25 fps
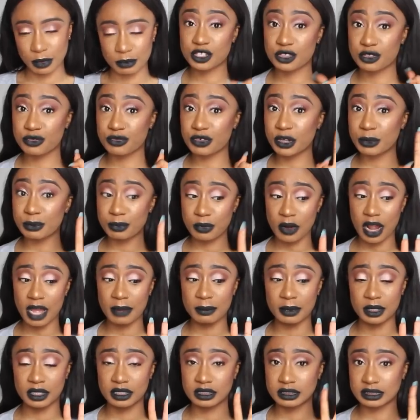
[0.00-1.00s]
There's 3
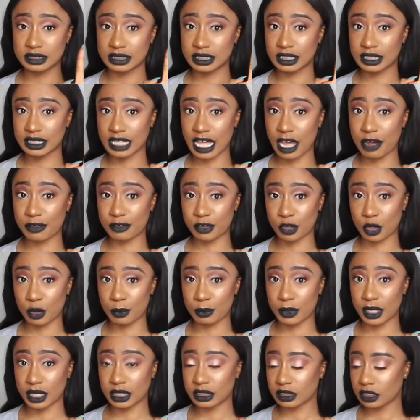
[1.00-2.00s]
primers that I
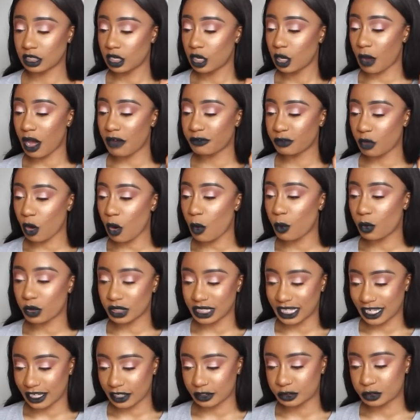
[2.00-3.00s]
recommend, but I've got
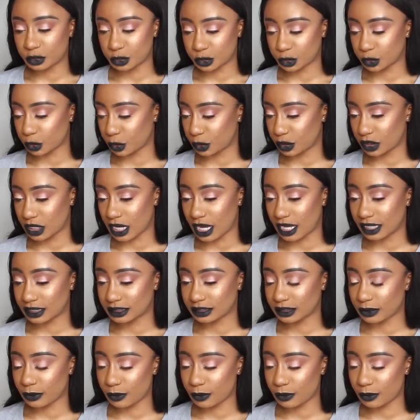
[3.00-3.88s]
one here to show you guys.